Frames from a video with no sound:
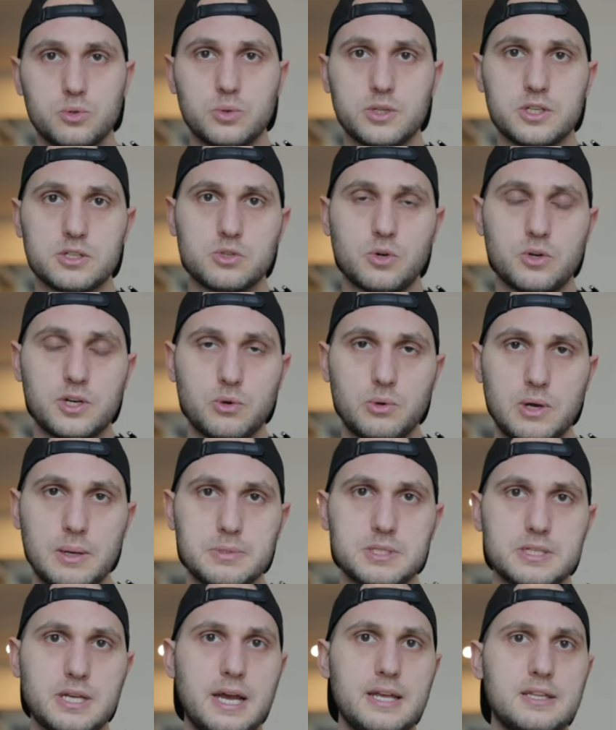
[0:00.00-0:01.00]
to the Sony
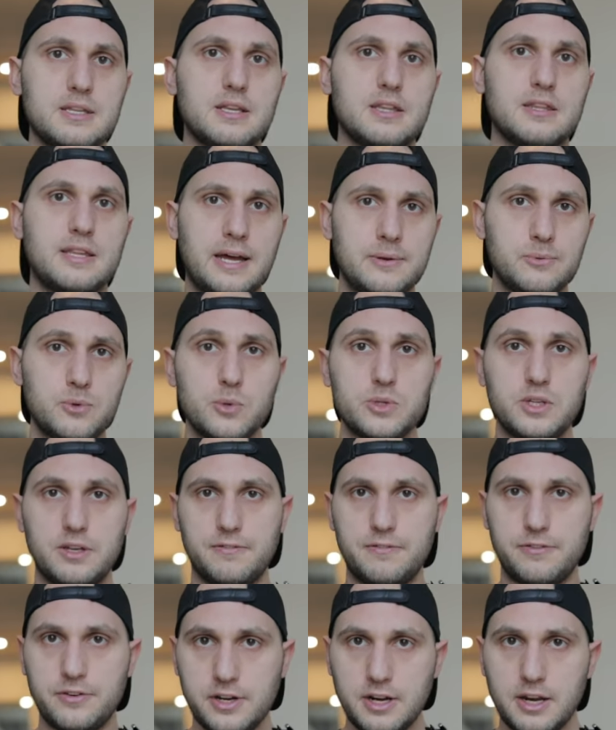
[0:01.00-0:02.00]
website, download the
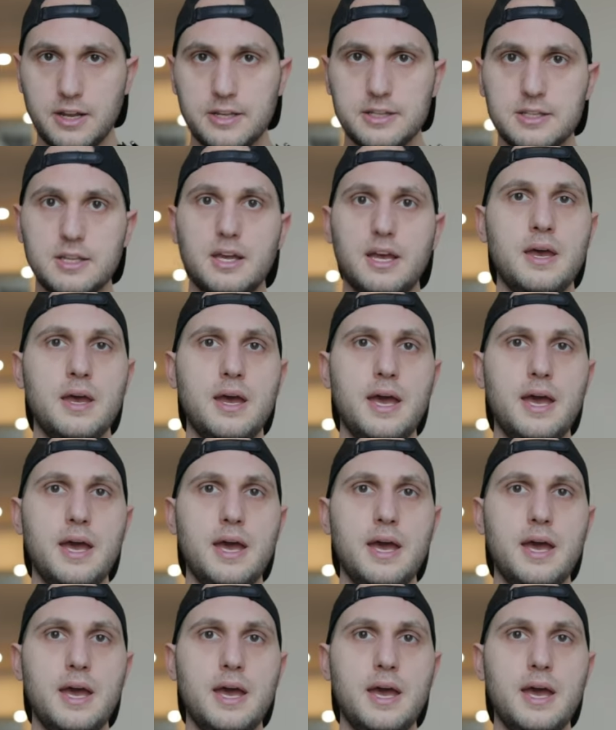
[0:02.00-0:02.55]
free LUT,